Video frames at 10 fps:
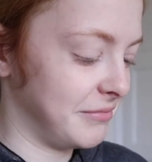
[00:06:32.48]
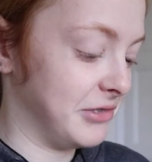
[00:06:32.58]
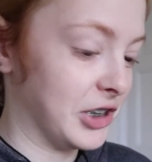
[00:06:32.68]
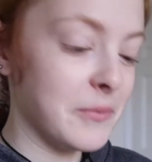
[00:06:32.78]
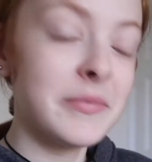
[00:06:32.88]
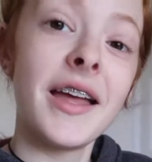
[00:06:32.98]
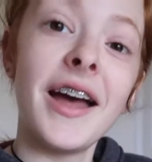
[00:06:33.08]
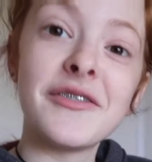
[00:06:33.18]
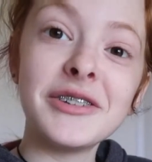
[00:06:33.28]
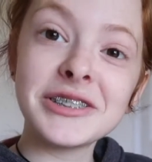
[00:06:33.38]
Don't know.
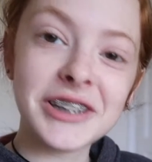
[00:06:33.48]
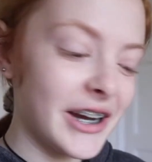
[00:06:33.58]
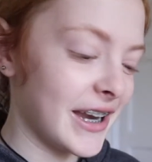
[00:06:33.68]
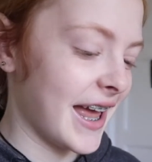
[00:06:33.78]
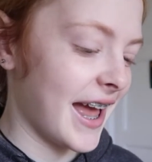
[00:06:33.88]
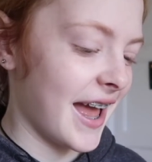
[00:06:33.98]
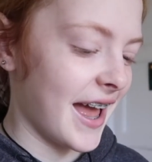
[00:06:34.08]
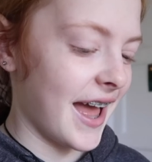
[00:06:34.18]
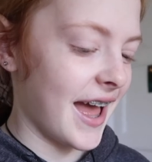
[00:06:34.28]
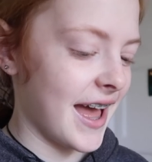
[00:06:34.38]
A fruit scone
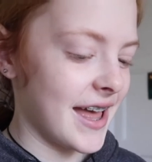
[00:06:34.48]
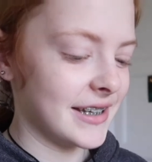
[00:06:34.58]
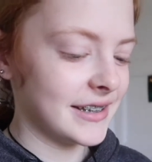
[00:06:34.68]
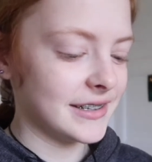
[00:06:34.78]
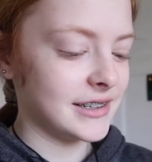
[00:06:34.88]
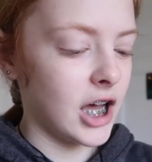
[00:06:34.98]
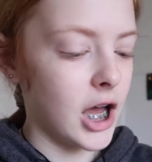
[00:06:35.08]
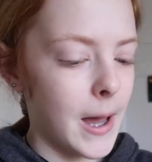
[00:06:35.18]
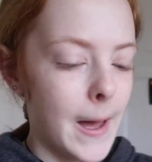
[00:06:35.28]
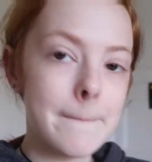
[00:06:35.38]
and
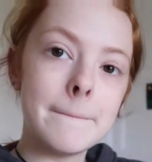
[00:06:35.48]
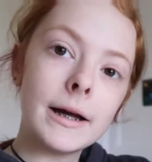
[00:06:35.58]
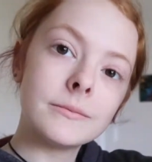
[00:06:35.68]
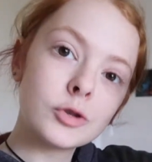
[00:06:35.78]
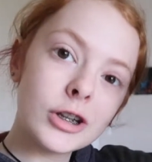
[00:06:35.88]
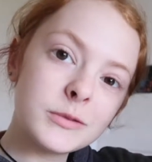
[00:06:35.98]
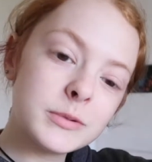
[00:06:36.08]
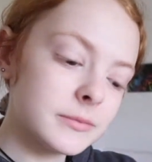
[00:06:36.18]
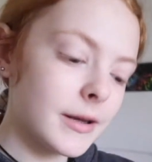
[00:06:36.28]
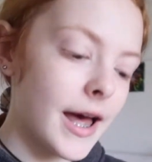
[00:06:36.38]
some
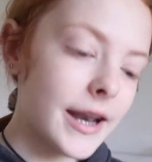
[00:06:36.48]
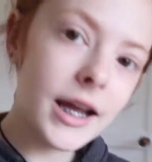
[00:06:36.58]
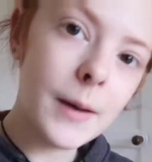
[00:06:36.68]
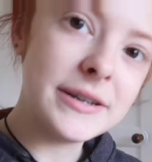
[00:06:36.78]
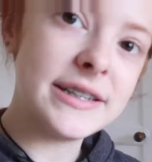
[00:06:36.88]
crisps and a cup of